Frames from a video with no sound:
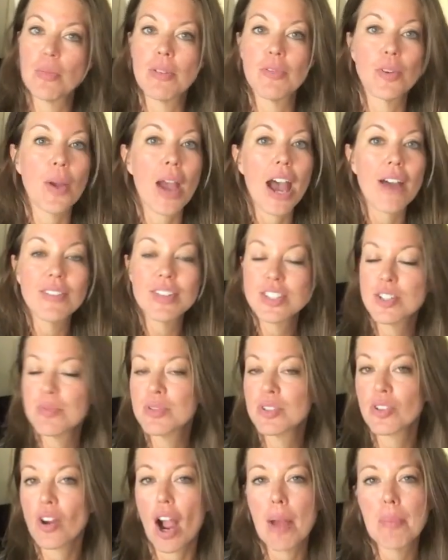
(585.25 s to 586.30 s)
If you haven't
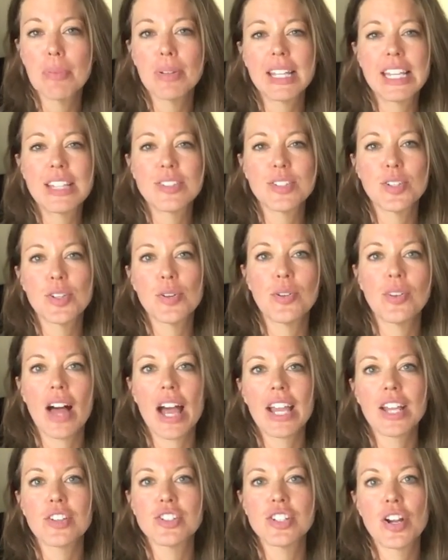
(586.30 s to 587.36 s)
subscribed, please do
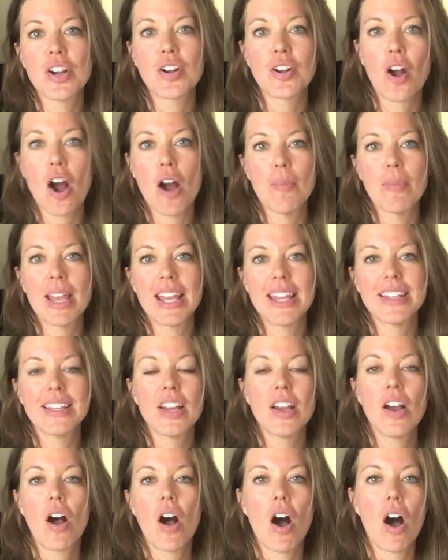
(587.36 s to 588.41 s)
like, share, comment,
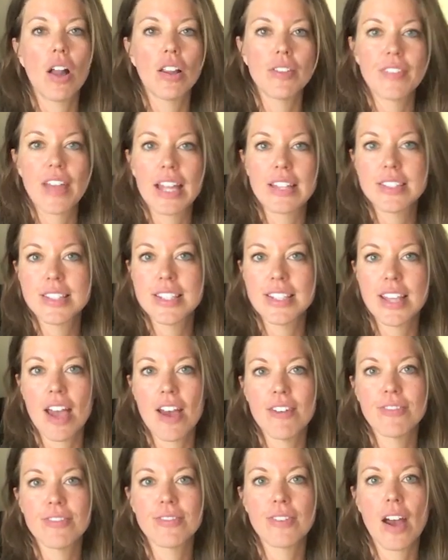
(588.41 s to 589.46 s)
all of that
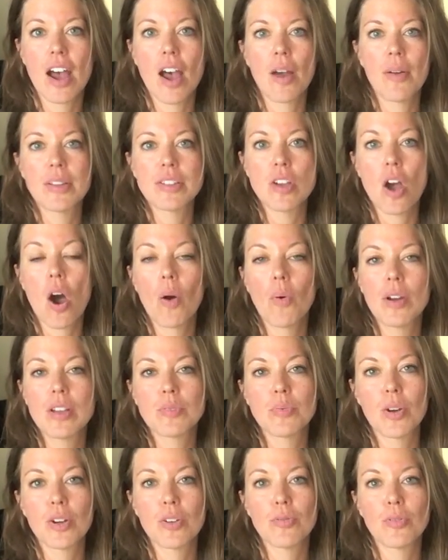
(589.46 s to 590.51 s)
stuff. It's always
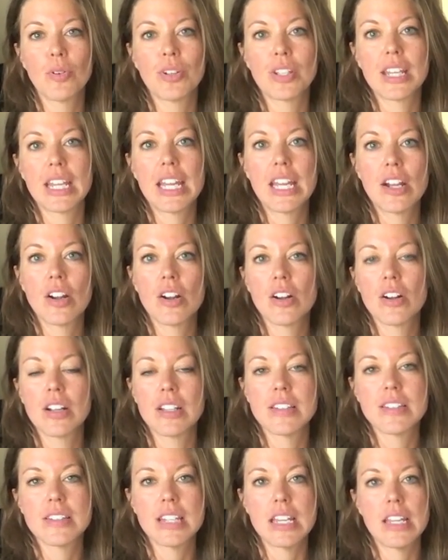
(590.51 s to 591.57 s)
wonderful to hear
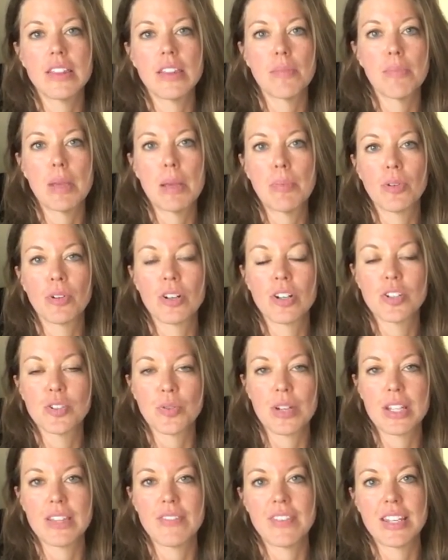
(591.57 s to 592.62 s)
and see that people are
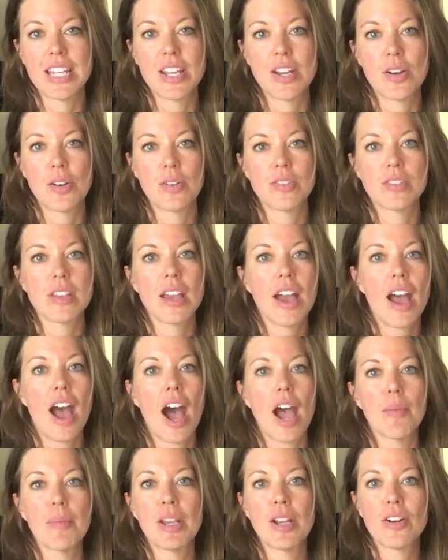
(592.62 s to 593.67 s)
enjoying the videos.
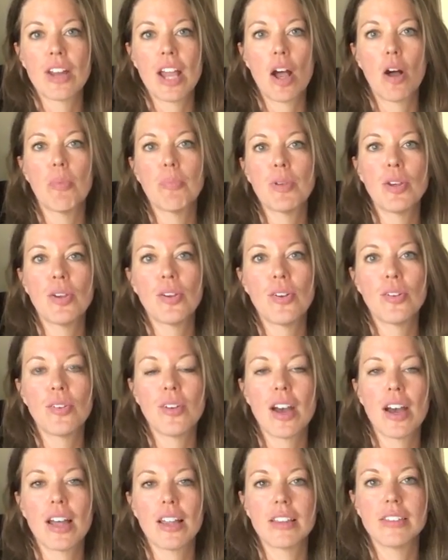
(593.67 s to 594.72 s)
I'm here to help you.
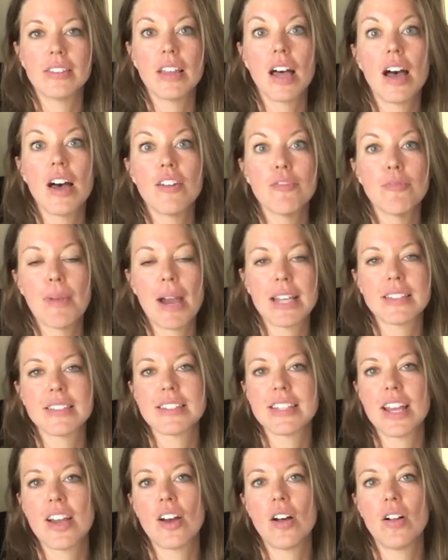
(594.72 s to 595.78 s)
I love
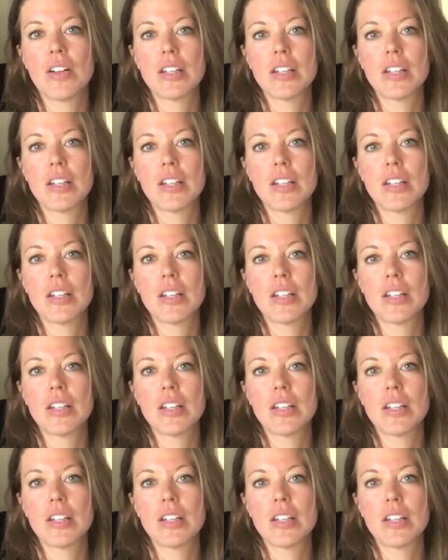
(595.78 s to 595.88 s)
pastel.